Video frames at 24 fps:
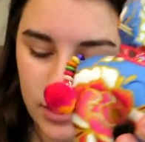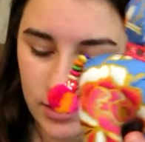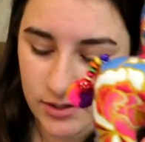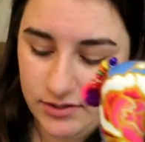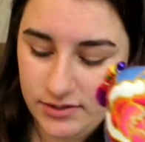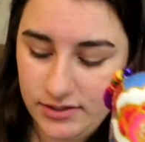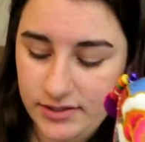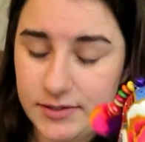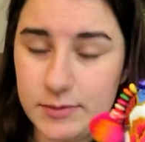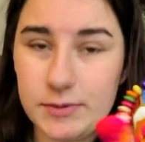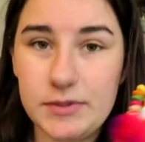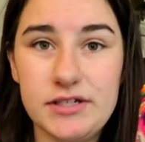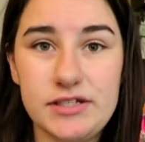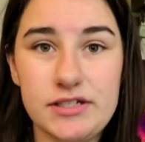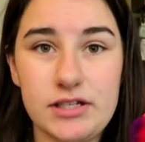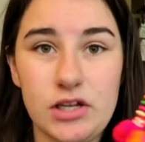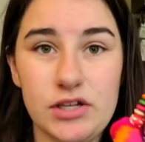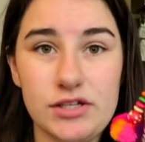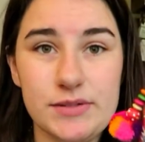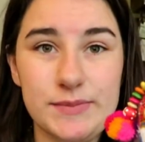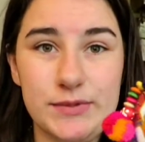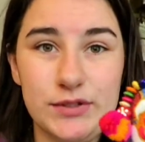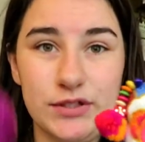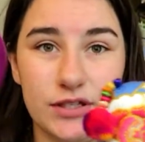So this one is a
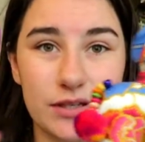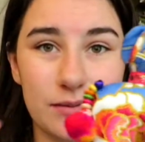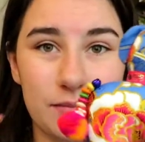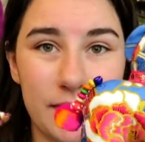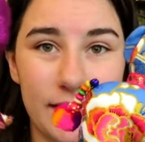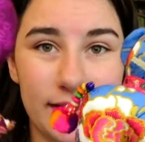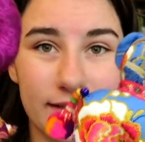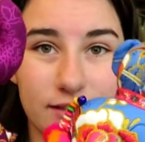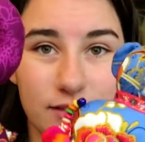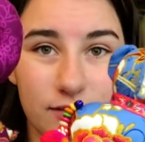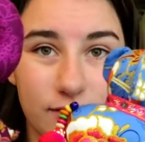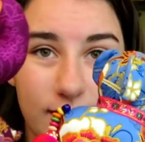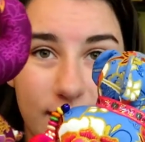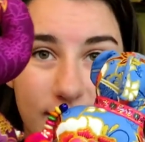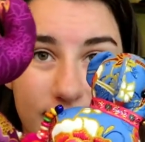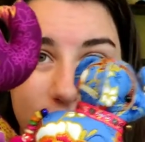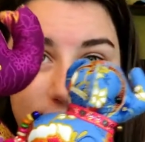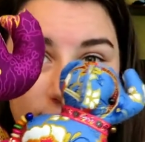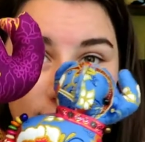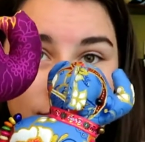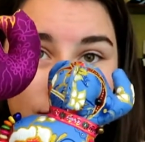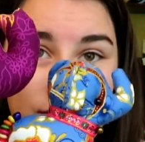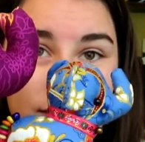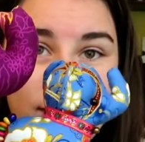lot smaller compared to the rest,
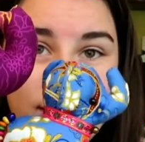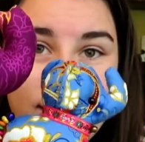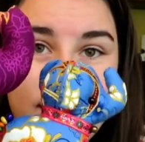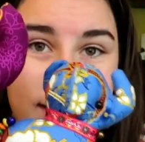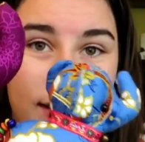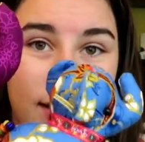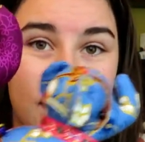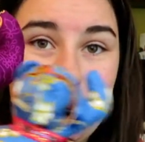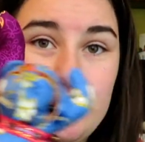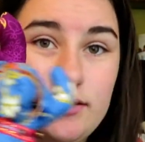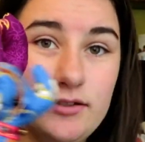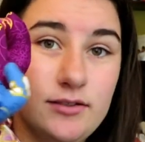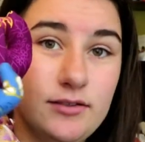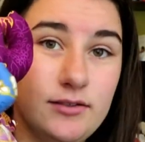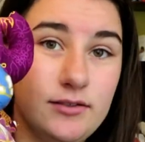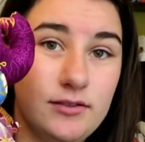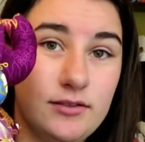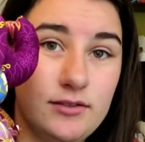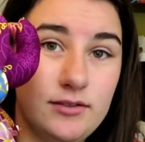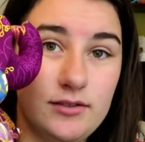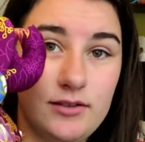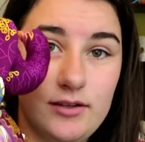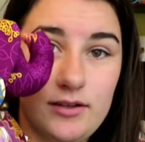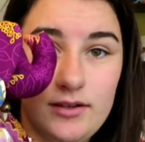as you can see,
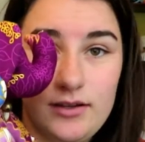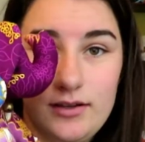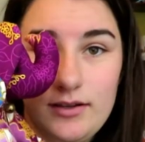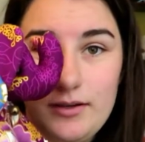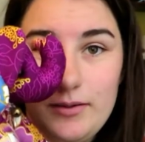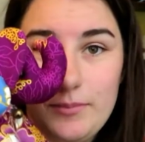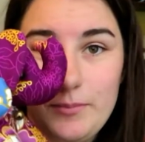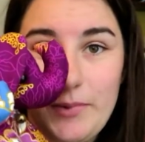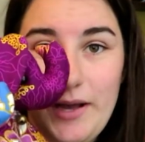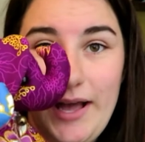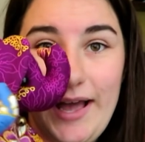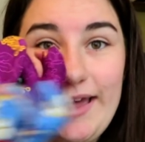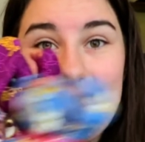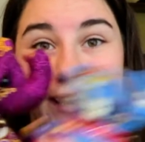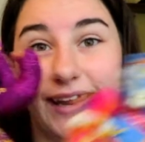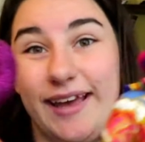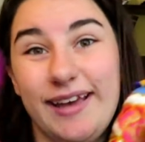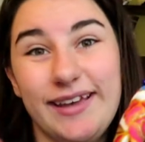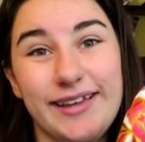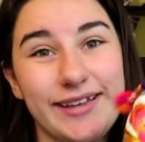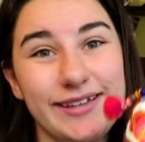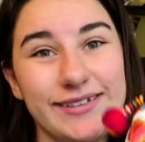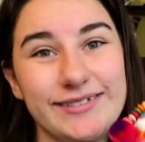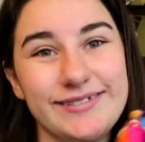but I
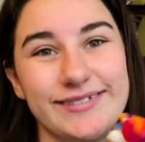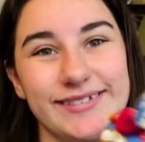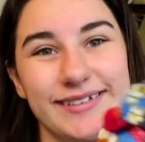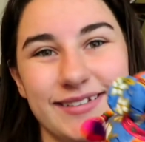like it.